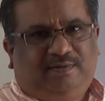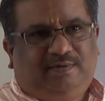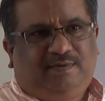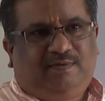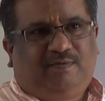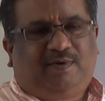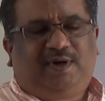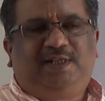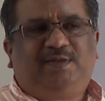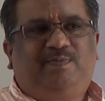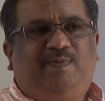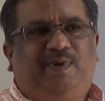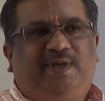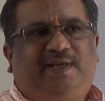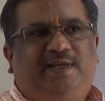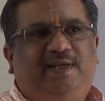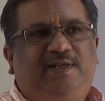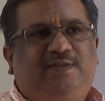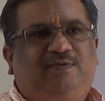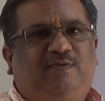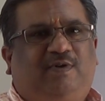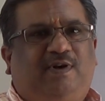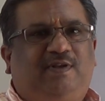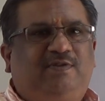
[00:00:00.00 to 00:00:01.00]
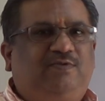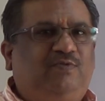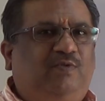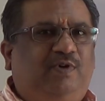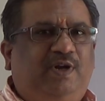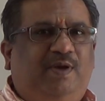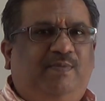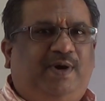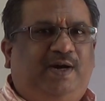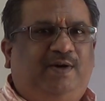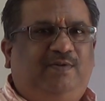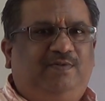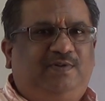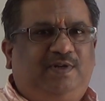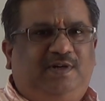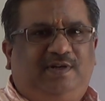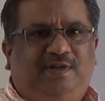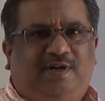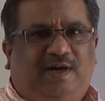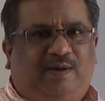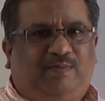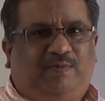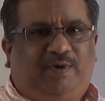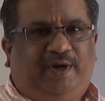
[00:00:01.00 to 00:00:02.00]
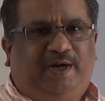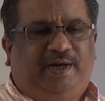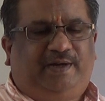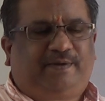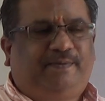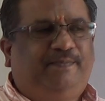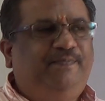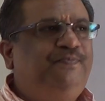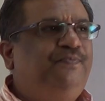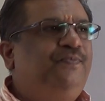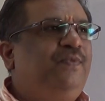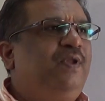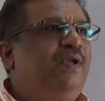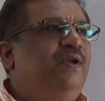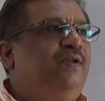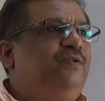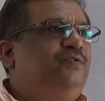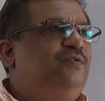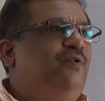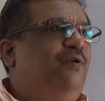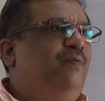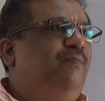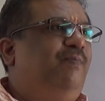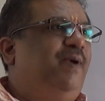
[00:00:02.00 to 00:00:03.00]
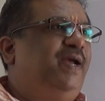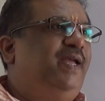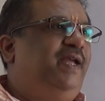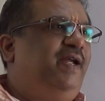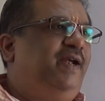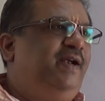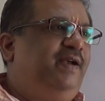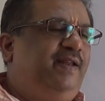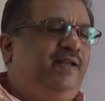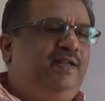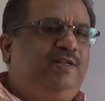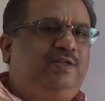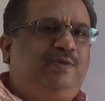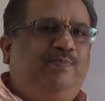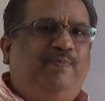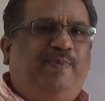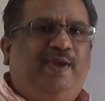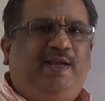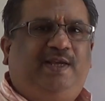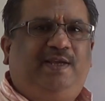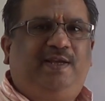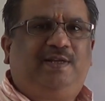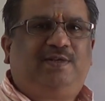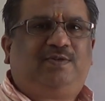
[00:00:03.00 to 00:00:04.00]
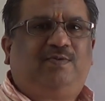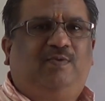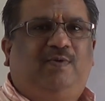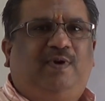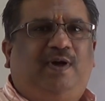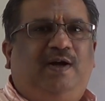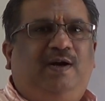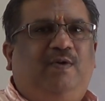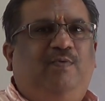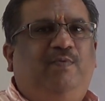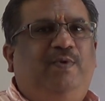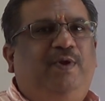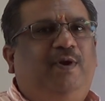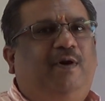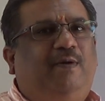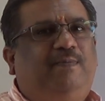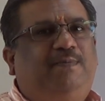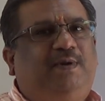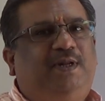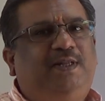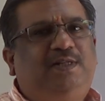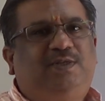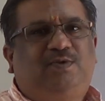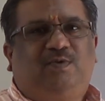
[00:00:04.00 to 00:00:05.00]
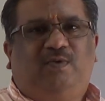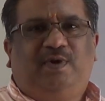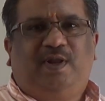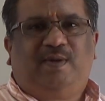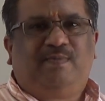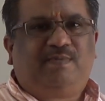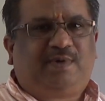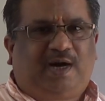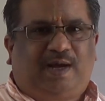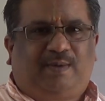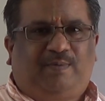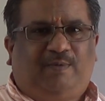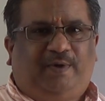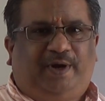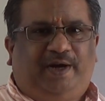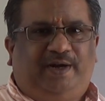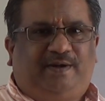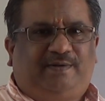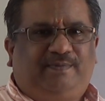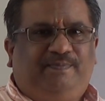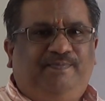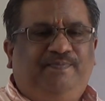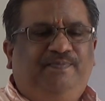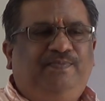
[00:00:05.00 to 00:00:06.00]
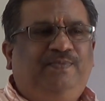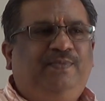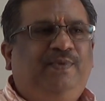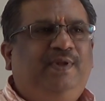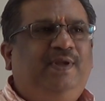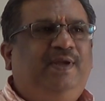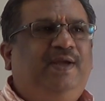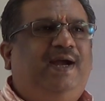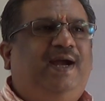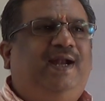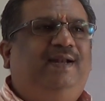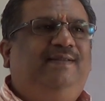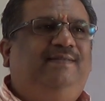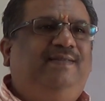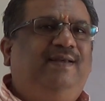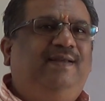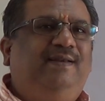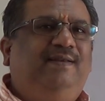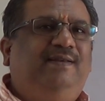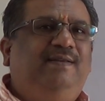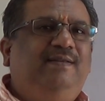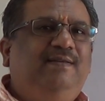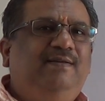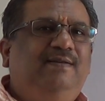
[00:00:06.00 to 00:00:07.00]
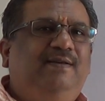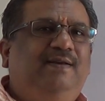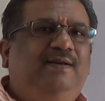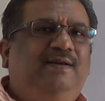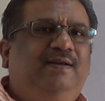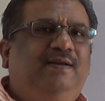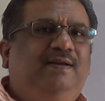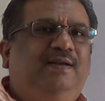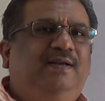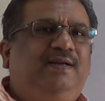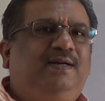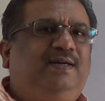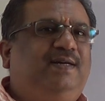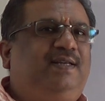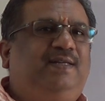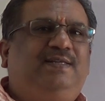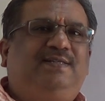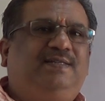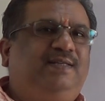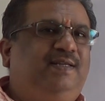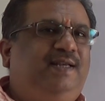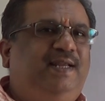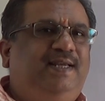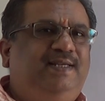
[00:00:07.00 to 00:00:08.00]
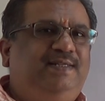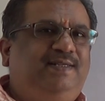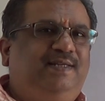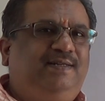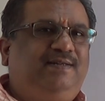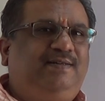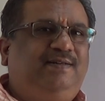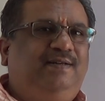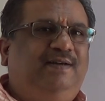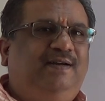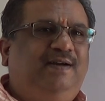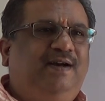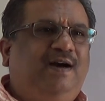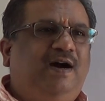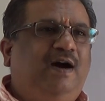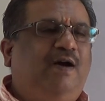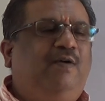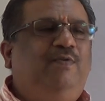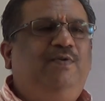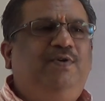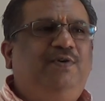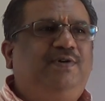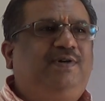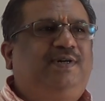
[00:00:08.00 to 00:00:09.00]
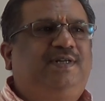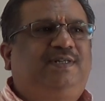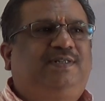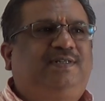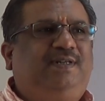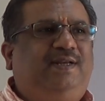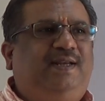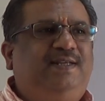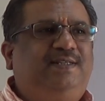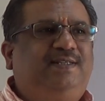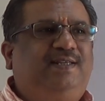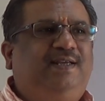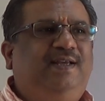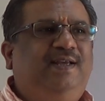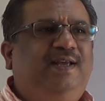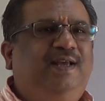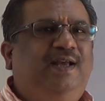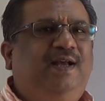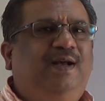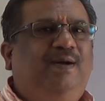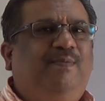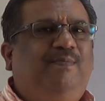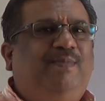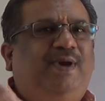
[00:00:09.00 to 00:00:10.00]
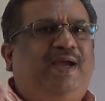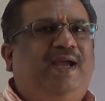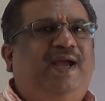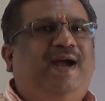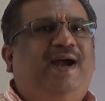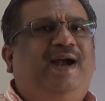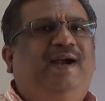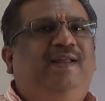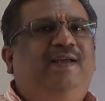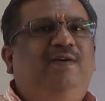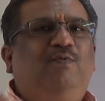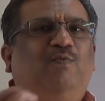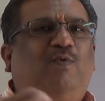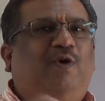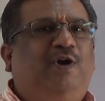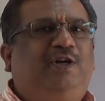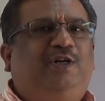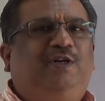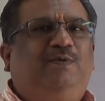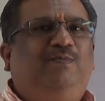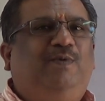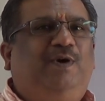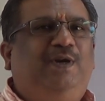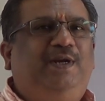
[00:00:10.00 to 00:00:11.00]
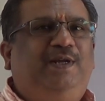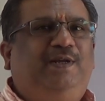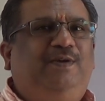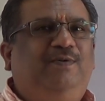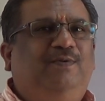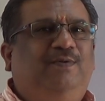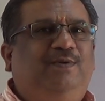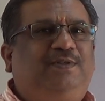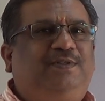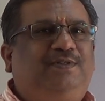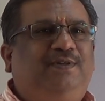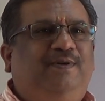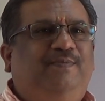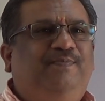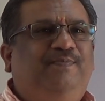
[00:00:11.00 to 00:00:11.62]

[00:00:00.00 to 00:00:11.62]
What is baking soda? Sodium hydrogen carbonate. So by heating baking soda, we obtain sodium carbonate, and then crystallize it. How do you crystallize? By adding water molecules.